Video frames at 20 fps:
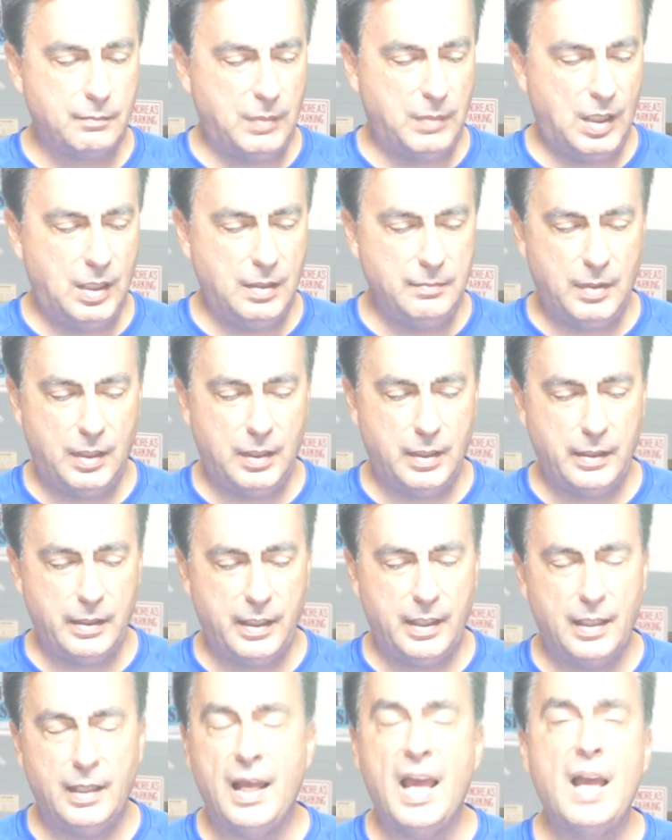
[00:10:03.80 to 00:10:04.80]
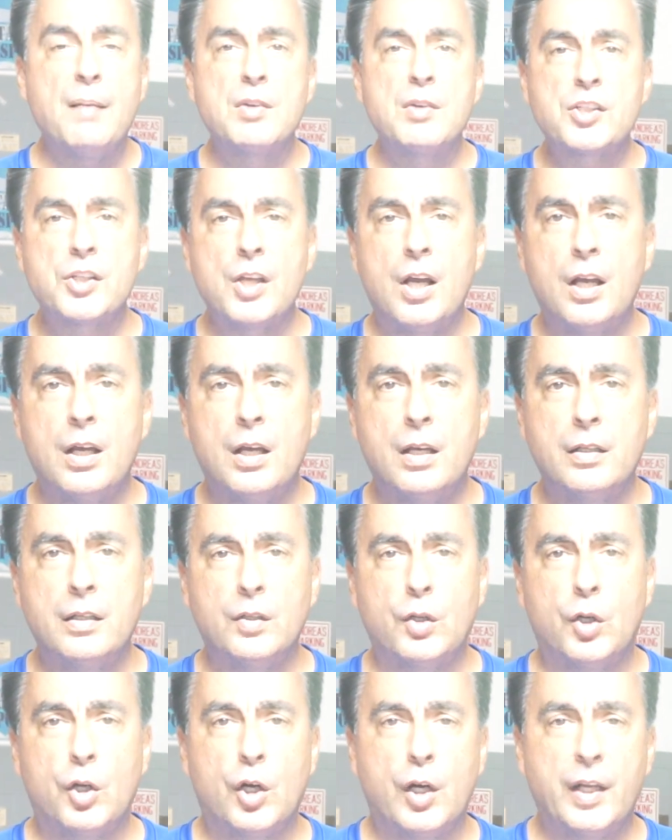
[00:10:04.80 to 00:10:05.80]
bomb on Amazon
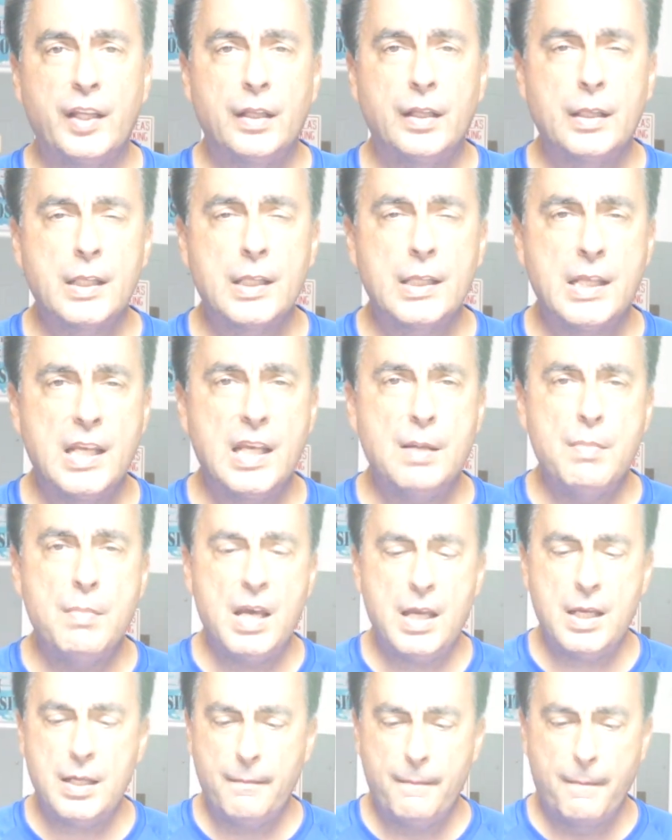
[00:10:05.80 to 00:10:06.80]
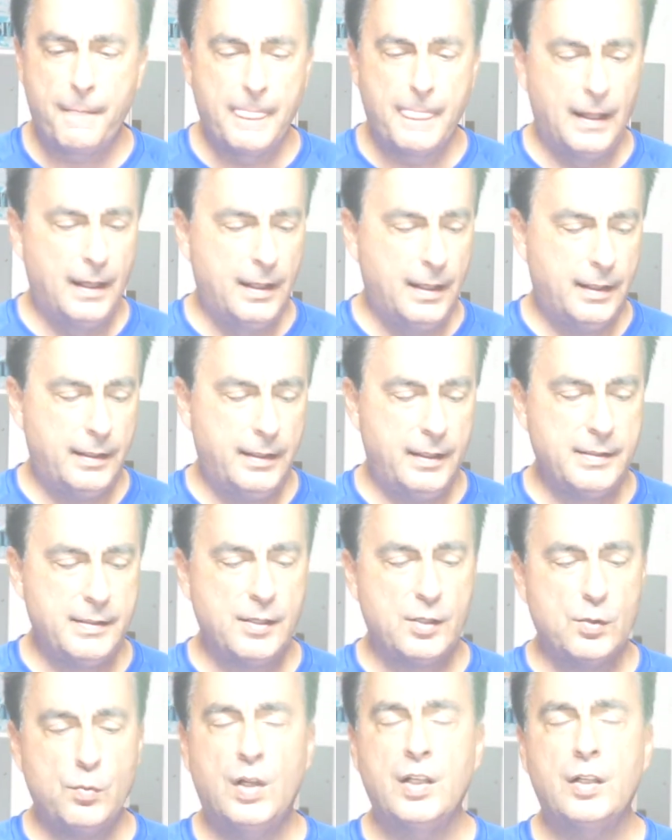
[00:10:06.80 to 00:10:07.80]
or eBay. This
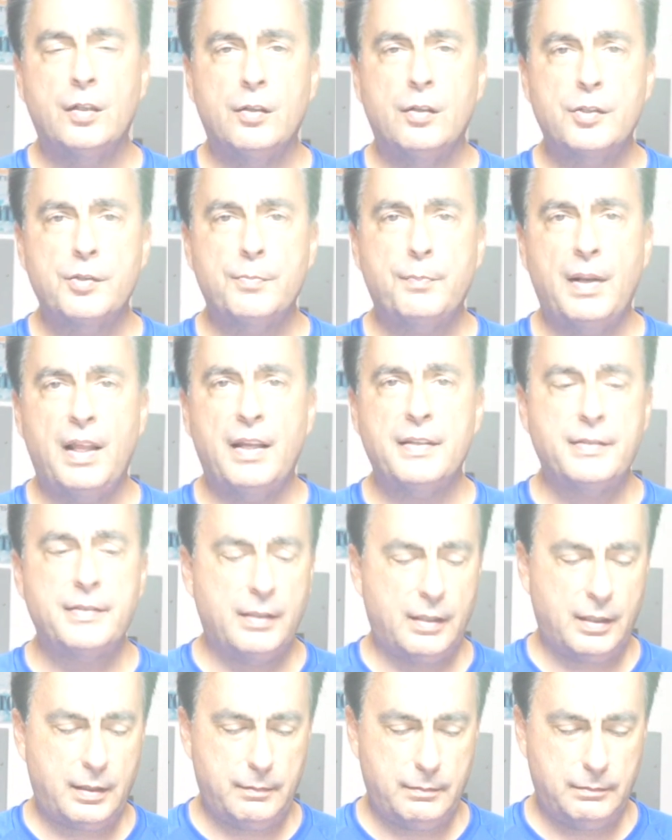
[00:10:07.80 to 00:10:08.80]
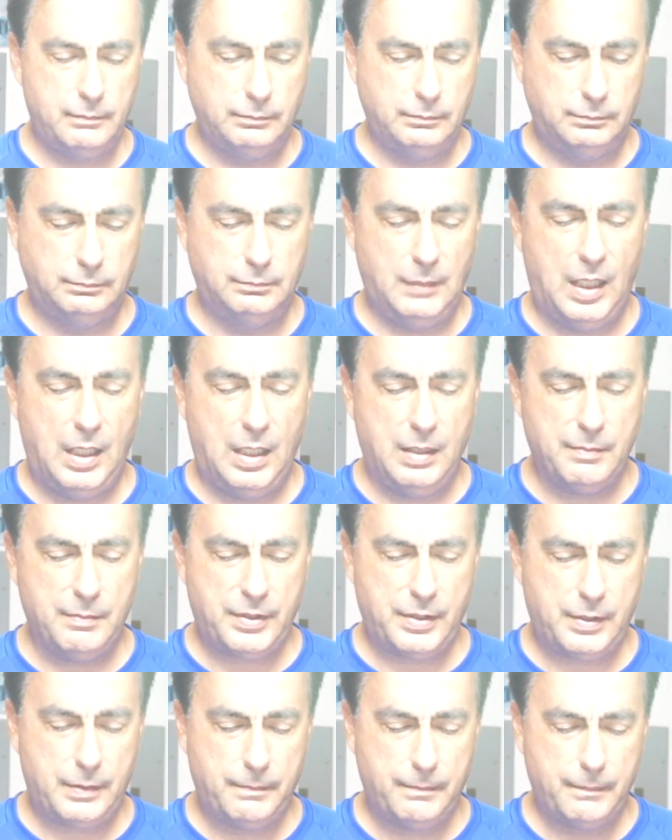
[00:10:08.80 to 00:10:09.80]
is one of those plastic
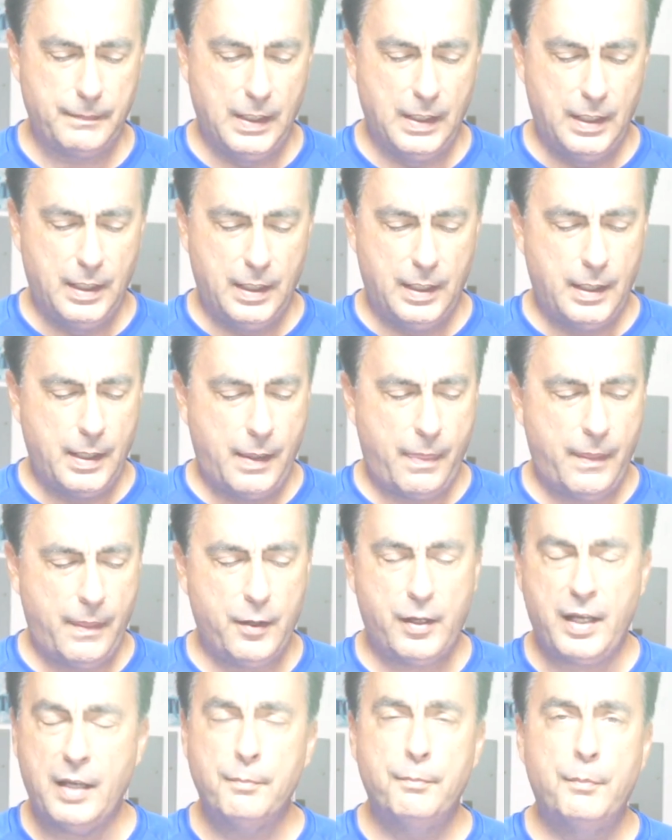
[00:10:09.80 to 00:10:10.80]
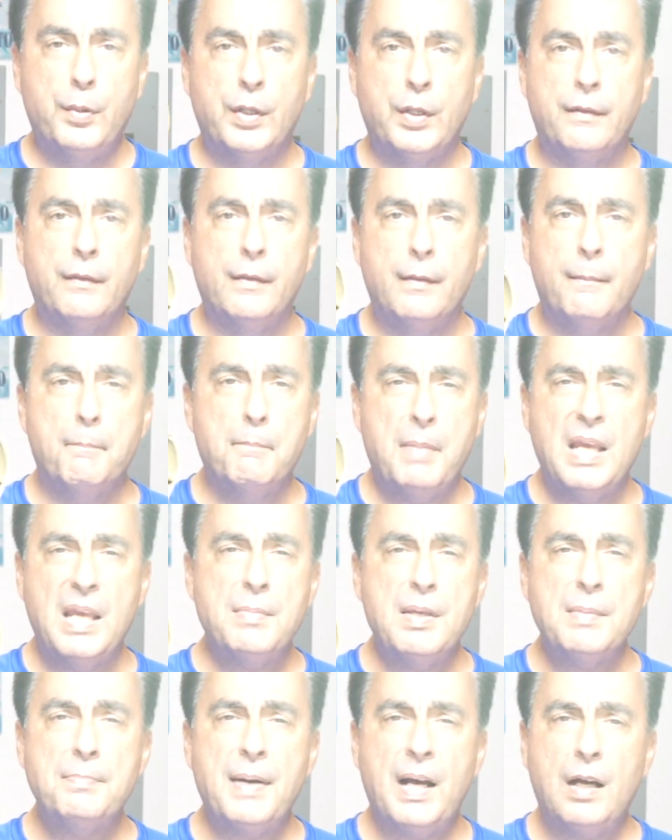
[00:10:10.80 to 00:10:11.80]
bombs. You can put
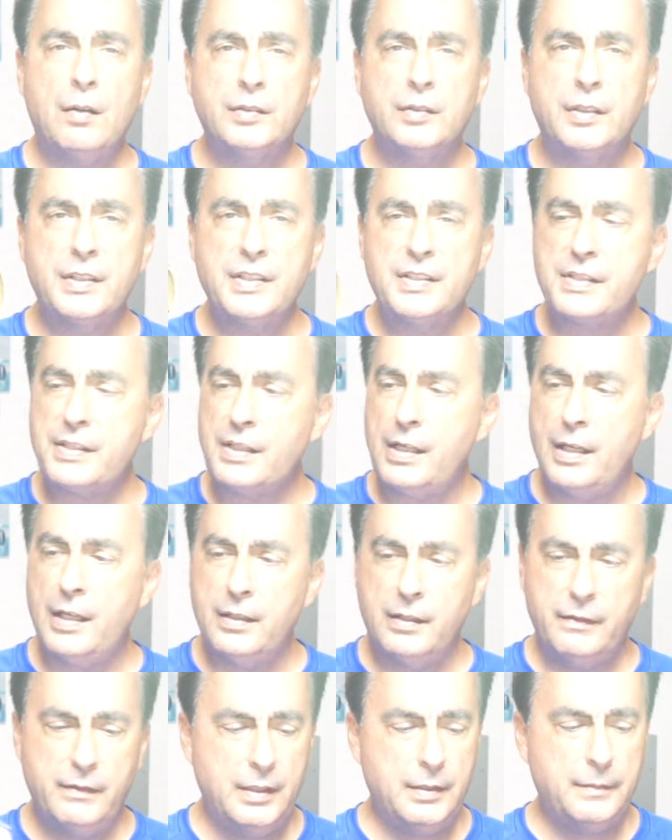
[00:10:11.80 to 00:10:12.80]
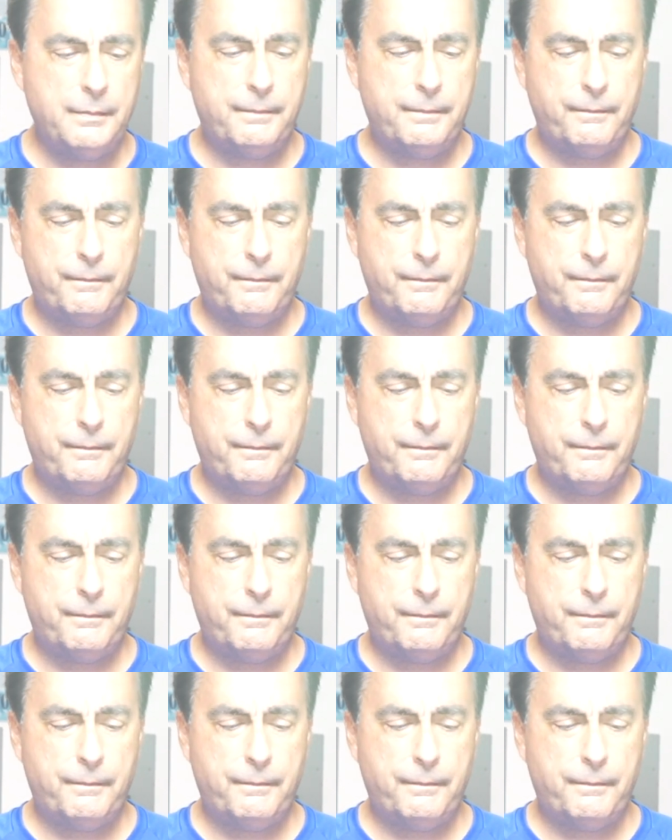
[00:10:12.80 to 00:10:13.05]
baby powder inside of it,